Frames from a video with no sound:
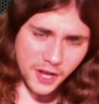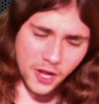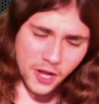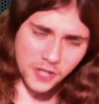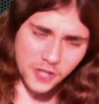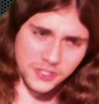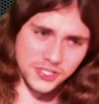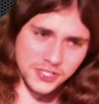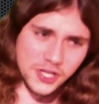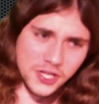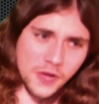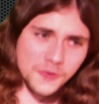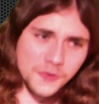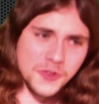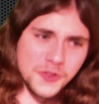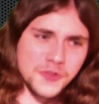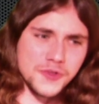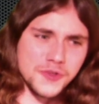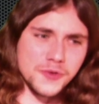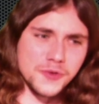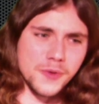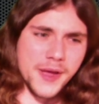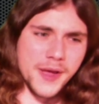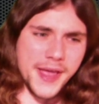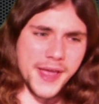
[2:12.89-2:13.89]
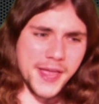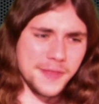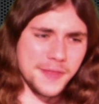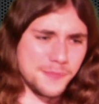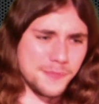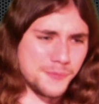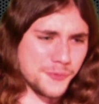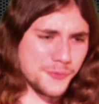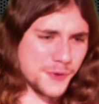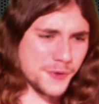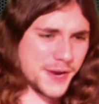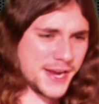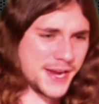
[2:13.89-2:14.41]
Also, the new
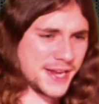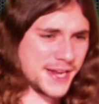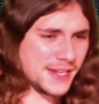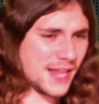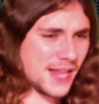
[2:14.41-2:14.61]
Hatebreed,